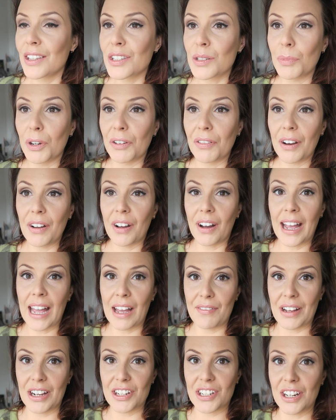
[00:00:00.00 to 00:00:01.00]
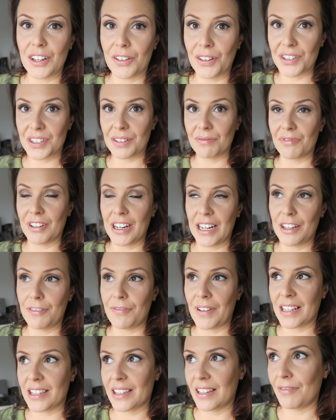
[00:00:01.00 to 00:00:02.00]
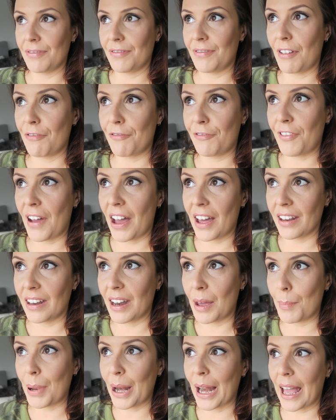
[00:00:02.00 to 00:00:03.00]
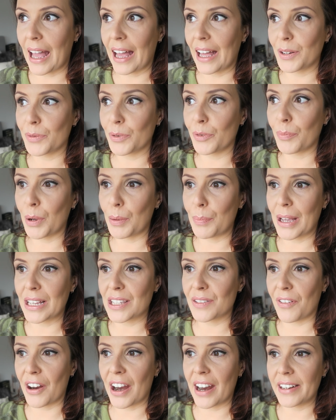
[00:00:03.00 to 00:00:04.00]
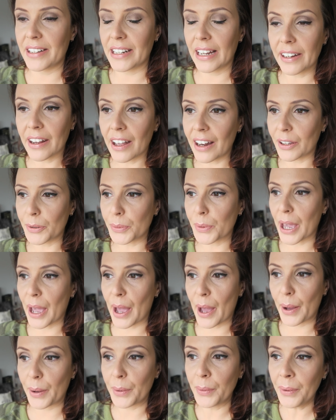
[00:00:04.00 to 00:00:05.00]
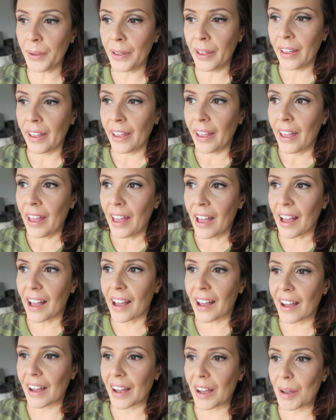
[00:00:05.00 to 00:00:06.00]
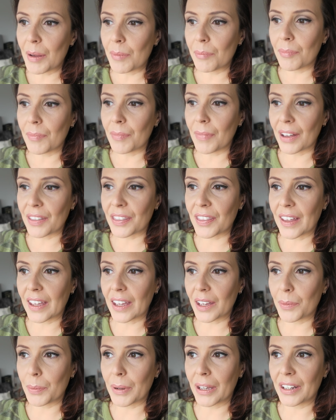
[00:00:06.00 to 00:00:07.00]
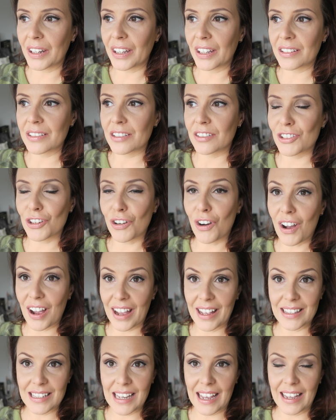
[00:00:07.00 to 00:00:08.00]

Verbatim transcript: Tomorrow I have actually got some really festive fun planned with my best friend and her little girl. Um, I think we're going to try and